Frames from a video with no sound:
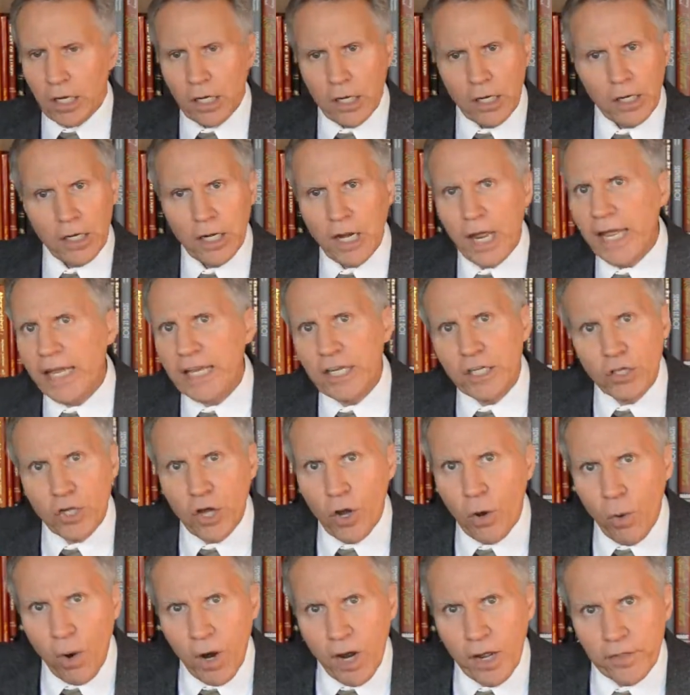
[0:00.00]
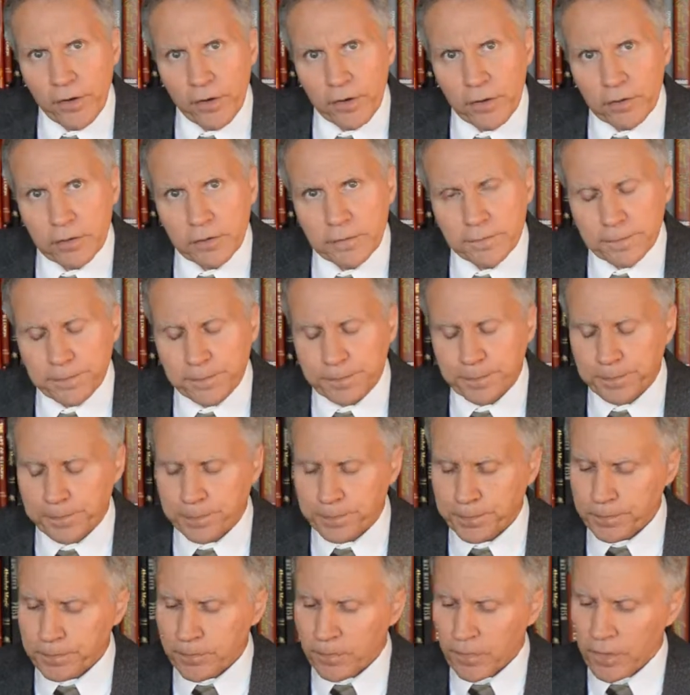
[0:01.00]
like no other.
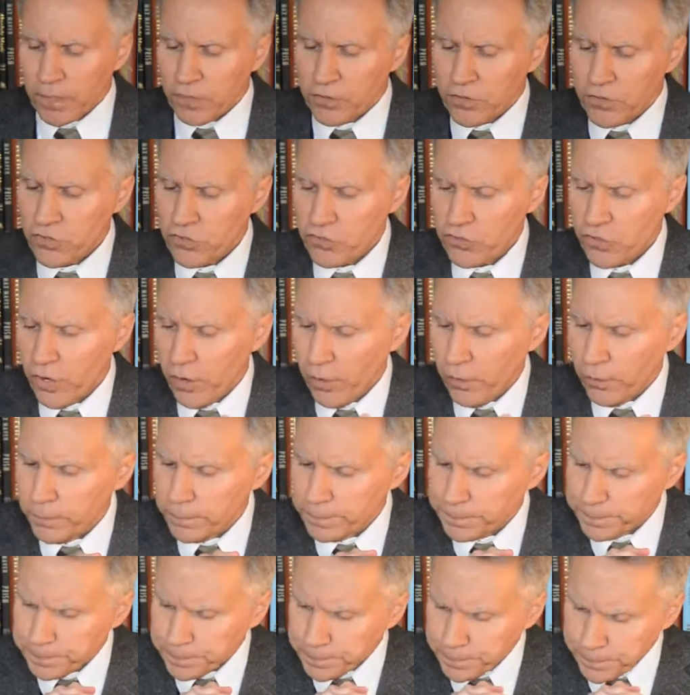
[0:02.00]
So,